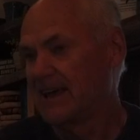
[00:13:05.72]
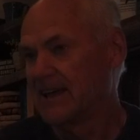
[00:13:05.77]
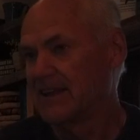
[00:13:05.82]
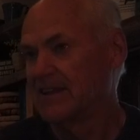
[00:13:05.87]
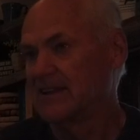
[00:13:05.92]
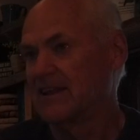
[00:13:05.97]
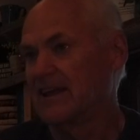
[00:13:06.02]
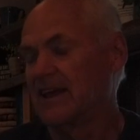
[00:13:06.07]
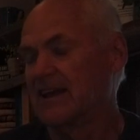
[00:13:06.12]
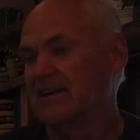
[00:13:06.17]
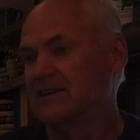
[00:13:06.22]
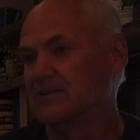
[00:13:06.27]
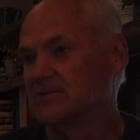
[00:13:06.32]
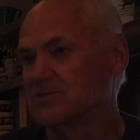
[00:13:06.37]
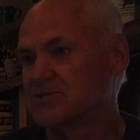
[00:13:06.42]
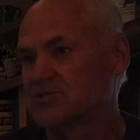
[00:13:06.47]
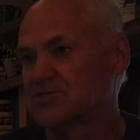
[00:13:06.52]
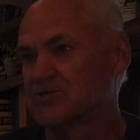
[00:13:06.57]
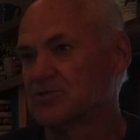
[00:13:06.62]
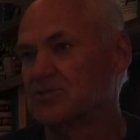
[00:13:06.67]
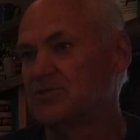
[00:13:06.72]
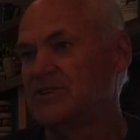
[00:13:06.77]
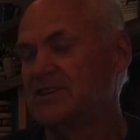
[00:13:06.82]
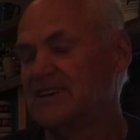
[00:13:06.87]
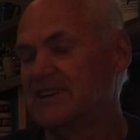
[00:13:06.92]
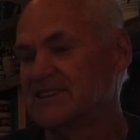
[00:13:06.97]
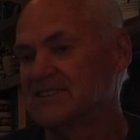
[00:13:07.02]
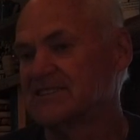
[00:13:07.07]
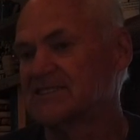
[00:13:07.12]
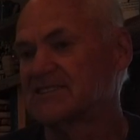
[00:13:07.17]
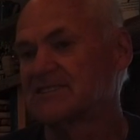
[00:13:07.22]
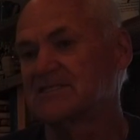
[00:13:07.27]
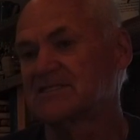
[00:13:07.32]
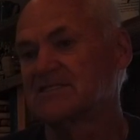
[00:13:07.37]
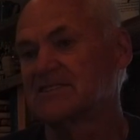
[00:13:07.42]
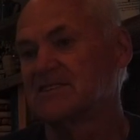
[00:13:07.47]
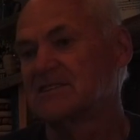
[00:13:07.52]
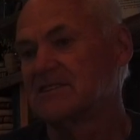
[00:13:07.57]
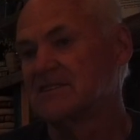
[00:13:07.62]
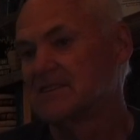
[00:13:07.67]
and it was through
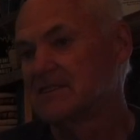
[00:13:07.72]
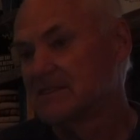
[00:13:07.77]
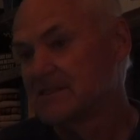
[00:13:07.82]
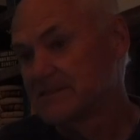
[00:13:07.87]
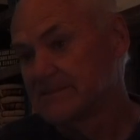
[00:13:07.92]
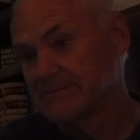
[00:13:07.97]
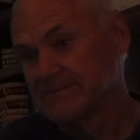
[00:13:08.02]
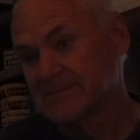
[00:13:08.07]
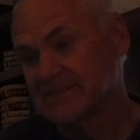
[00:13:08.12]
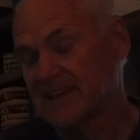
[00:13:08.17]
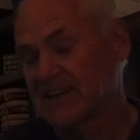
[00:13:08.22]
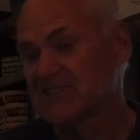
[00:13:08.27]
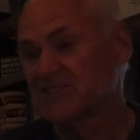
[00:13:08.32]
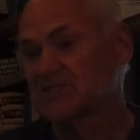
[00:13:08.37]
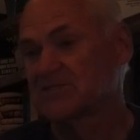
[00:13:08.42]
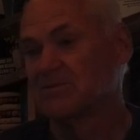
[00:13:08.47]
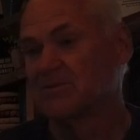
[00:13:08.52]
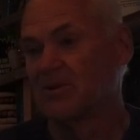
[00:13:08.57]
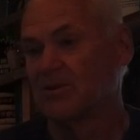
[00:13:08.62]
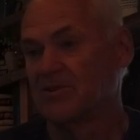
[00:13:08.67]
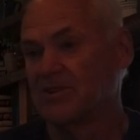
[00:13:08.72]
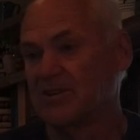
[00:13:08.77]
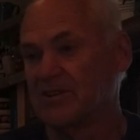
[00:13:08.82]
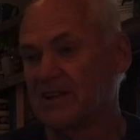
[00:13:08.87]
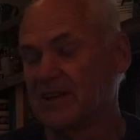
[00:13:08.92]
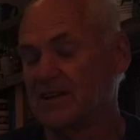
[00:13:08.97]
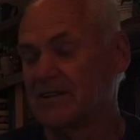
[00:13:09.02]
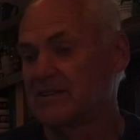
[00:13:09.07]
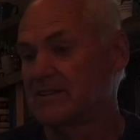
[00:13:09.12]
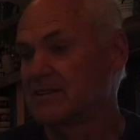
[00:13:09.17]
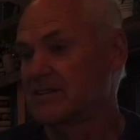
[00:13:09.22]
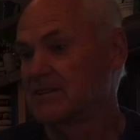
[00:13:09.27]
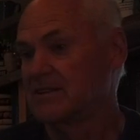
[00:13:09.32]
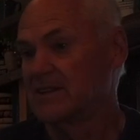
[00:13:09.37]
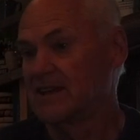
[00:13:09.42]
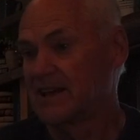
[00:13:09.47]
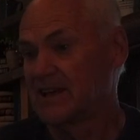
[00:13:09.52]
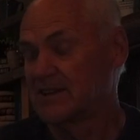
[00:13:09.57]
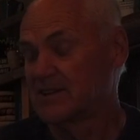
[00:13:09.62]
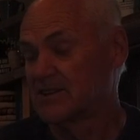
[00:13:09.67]
his testimony that
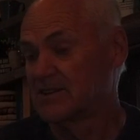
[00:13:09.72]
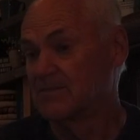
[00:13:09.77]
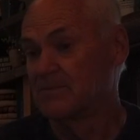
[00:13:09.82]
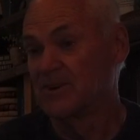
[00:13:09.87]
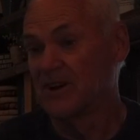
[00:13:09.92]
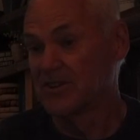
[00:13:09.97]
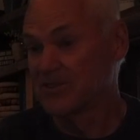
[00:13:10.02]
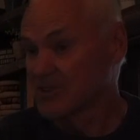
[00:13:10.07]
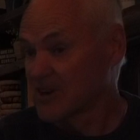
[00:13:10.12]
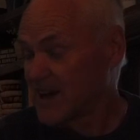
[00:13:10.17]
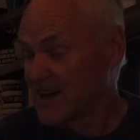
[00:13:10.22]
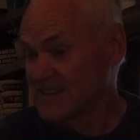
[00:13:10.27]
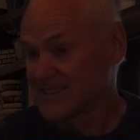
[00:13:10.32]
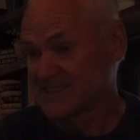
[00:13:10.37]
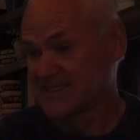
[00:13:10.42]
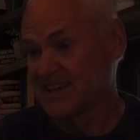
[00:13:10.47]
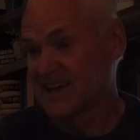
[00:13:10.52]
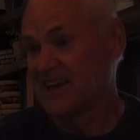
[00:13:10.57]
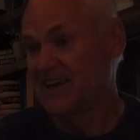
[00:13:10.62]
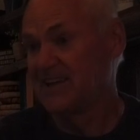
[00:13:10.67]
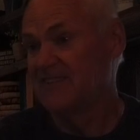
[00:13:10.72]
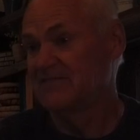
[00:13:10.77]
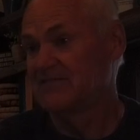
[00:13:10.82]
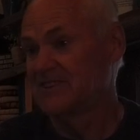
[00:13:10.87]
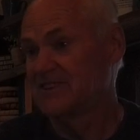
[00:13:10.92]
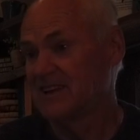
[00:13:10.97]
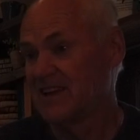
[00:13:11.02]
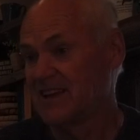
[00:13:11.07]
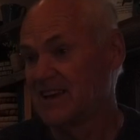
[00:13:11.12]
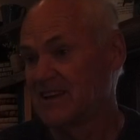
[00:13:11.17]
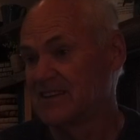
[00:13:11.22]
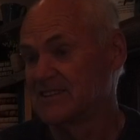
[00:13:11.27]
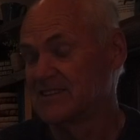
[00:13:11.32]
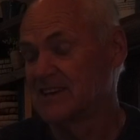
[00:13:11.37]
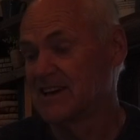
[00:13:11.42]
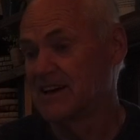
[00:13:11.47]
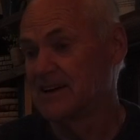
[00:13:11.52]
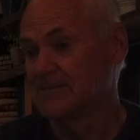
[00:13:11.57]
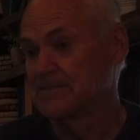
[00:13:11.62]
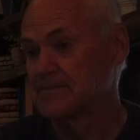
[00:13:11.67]
the mother got saved, and
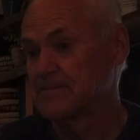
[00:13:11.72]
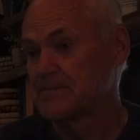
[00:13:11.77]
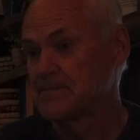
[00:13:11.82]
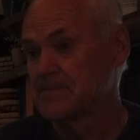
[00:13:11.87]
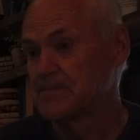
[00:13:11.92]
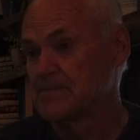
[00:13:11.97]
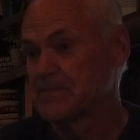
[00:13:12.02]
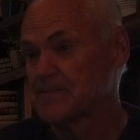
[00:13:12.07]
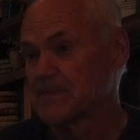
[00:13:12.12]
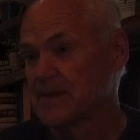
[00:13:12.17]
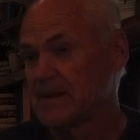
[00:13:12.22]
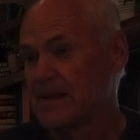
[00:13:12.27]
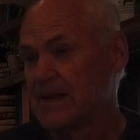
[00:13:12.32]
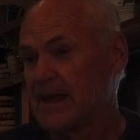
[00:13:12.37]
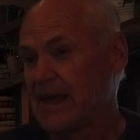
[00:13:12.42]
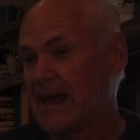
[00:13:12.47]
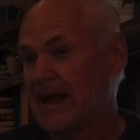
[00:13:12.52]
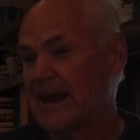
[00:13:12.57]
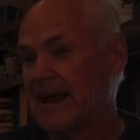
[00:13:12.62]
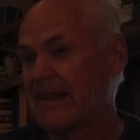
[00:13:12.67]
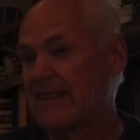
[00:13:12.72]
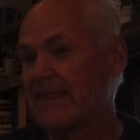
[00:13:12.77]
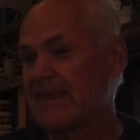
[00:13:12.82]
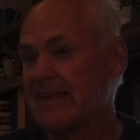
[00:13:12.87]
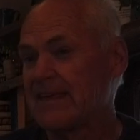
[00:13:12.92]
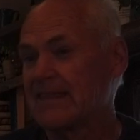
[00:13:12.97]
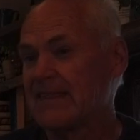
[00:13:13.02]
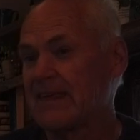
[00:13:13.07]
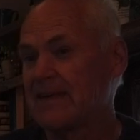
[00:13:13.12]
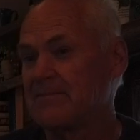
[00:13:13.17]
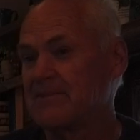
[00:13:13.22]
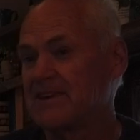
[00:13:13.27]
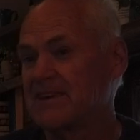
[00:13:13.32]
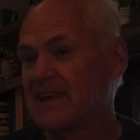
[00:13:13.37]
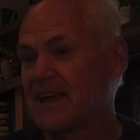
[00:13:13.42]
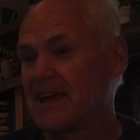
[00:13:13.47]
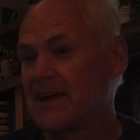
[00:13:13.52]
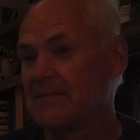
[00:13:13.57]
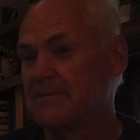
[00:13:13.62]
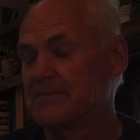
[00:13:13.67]
I think they
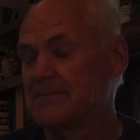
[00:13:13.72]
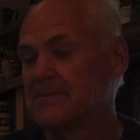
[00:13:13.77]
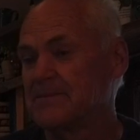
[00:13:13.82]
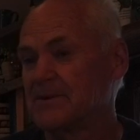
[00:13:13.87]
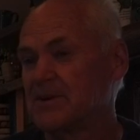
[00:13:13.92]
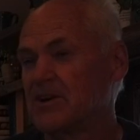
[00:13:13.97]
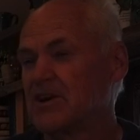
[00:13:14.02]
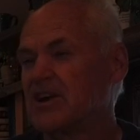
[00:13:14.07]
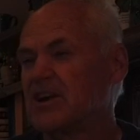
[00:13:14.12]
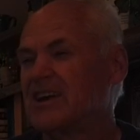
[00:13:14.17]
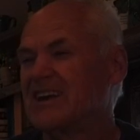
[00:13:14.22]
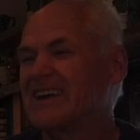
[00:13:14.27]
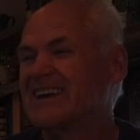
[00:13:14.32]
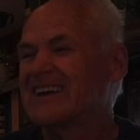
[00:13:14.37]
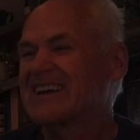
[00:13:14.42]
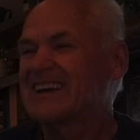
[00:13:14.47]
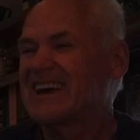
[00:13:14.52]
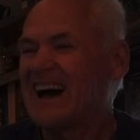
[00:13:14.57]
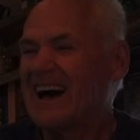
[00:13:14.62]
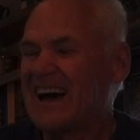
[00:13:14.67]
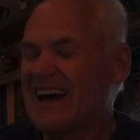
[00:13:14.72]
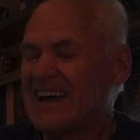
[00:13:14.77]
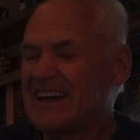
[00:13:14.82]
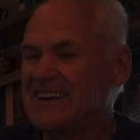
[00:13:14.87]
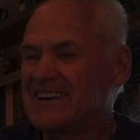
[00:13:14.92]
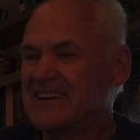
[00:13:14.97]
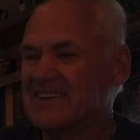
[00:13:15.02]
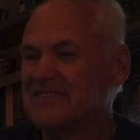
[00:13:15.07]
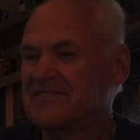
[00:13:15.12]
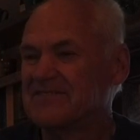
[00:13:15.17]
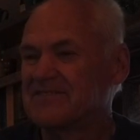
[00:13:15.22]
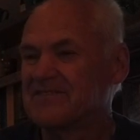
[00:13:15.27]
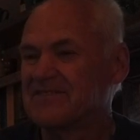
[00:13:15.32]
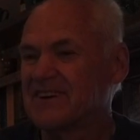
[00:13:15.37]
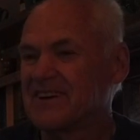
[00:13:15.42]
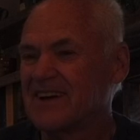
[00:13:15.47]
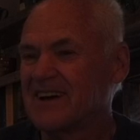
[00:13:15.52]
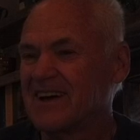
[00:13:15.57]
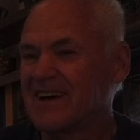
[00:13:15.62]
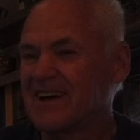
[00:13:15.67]
became kind of